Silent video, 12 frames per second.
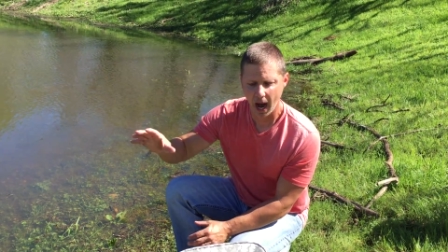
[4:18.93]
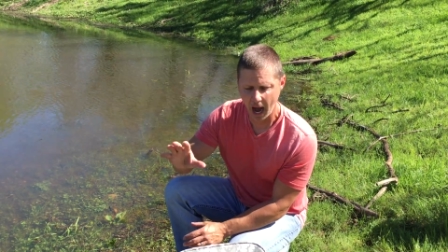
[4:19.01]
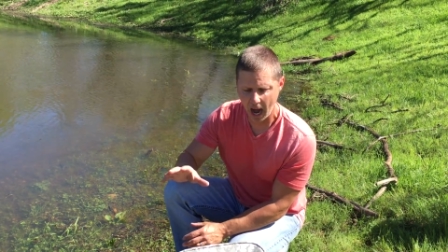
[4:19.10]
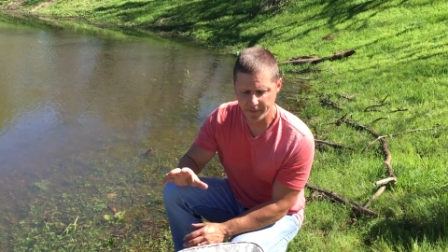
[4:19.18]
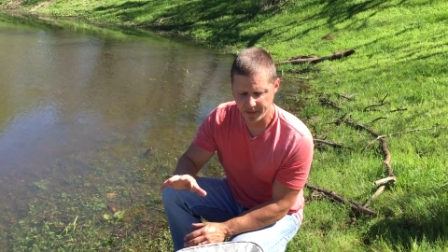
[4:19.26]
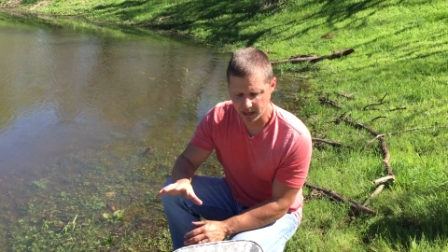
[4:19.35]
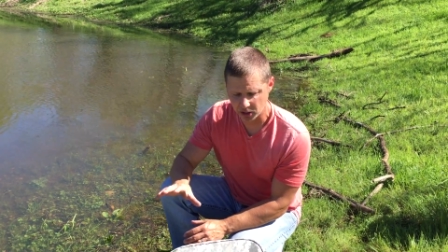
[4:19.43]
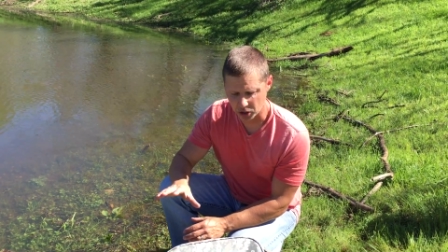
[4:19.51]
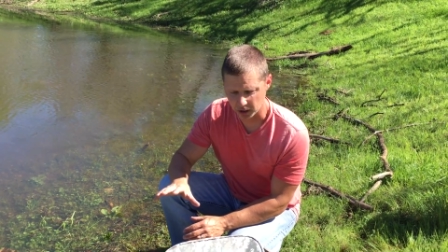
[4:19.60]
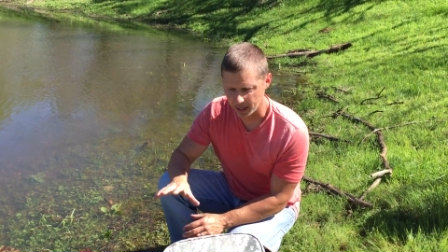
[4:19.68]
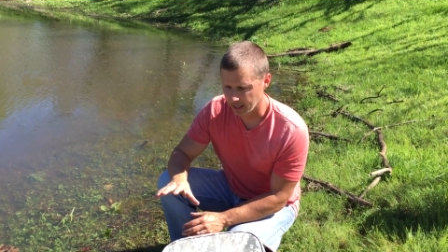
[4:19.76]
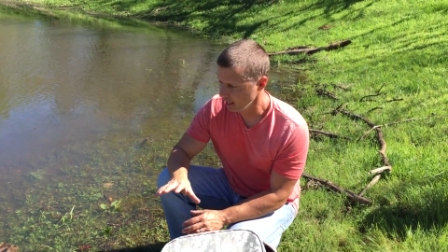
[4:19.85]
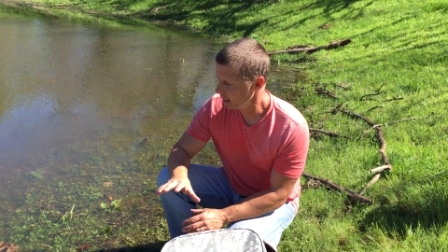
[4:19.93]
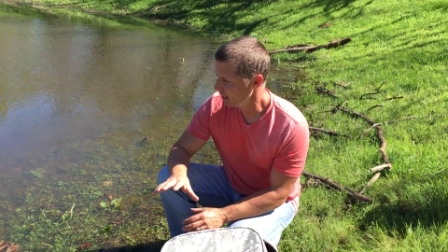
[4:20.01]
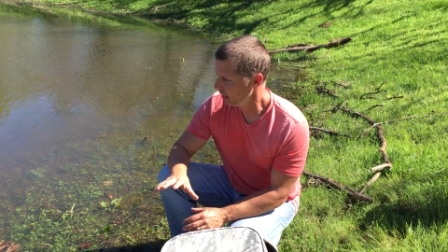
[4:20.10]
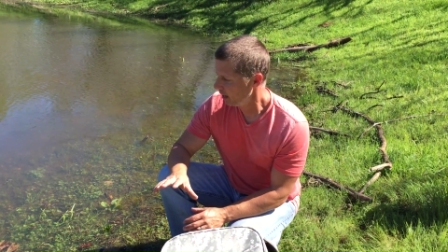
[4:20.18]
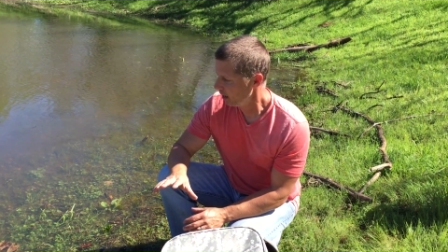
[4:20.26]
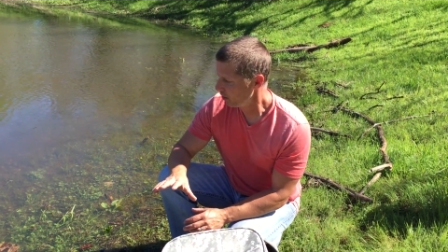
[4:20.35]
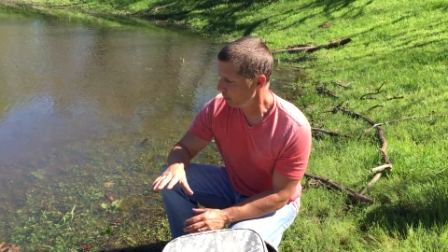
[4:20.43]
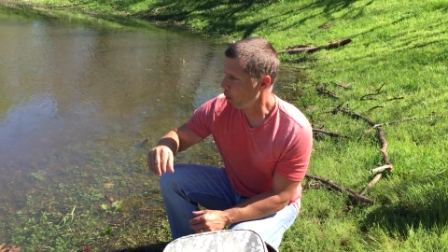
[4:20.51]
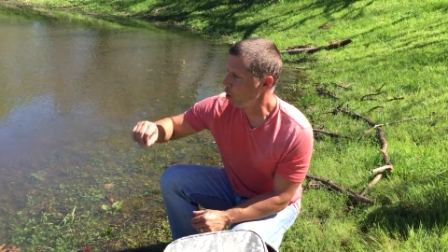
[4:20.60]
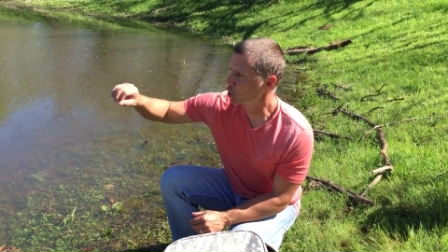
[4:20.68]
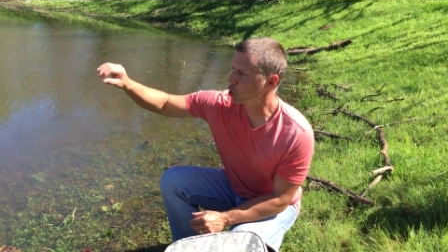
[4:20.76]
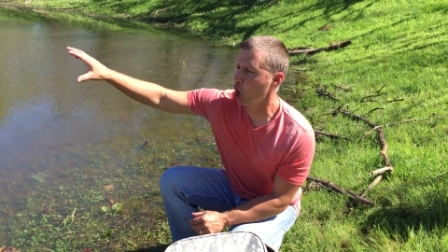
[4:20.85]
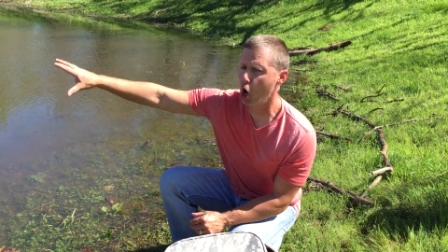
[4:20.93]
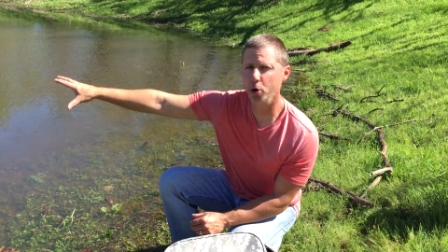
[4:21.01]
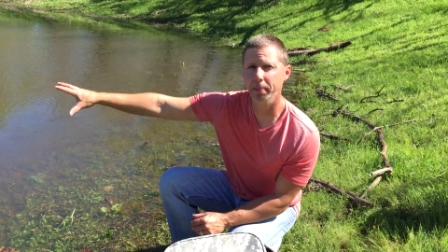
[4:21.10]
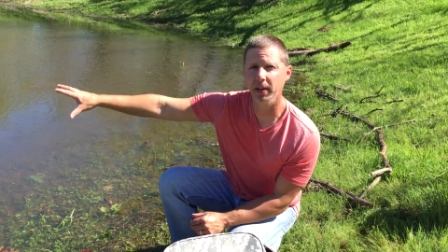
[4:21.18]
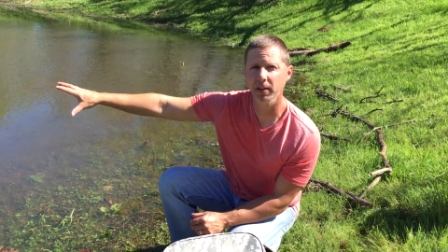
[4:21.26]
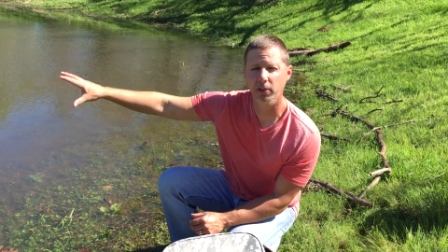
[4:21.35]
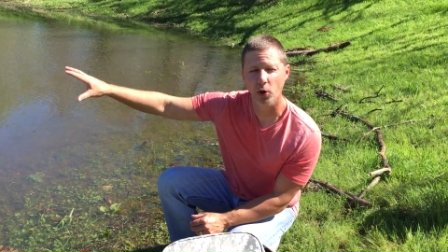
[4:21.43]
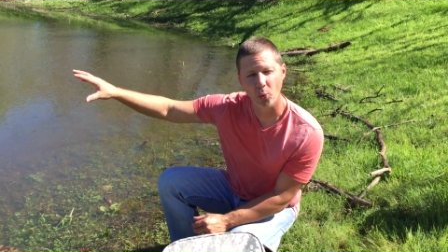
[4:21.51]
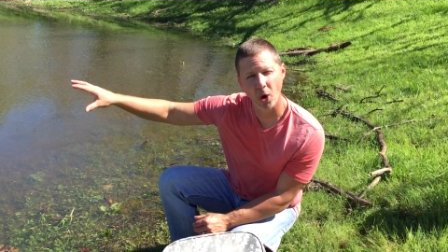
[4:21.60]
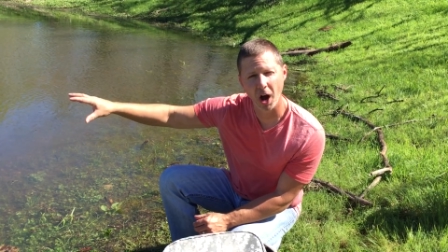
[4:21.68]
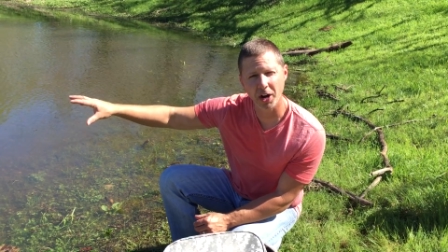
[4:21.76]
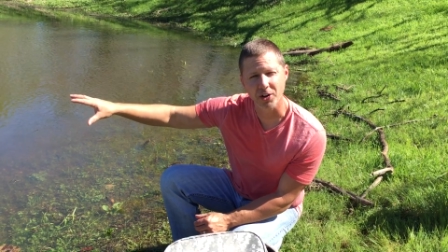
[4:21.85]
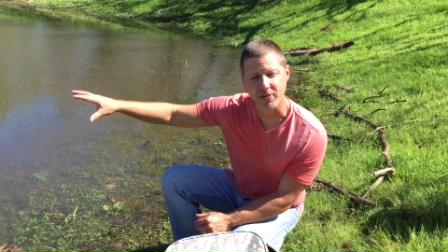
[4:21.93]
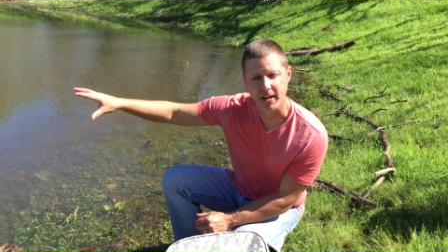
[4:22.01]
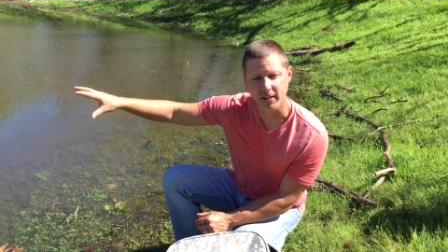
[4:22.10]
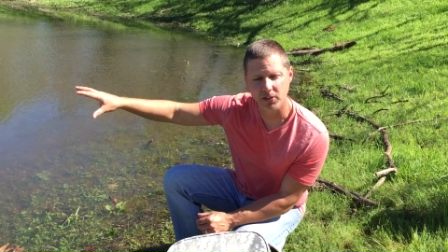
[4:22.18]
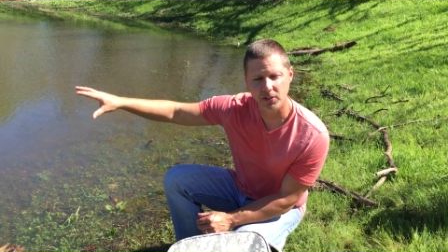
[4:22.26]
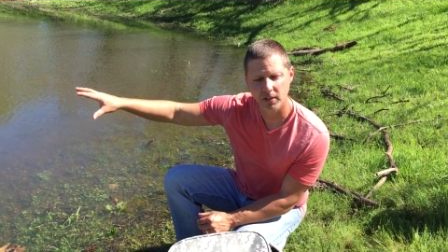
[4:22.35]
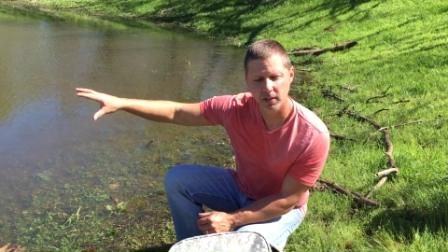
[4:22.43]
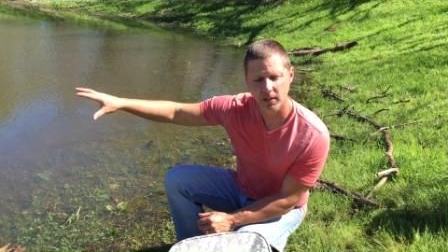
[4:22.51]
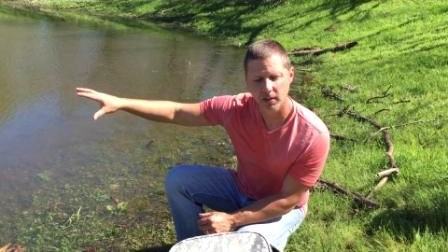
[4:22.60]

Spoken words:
obviously the more turbid the water is,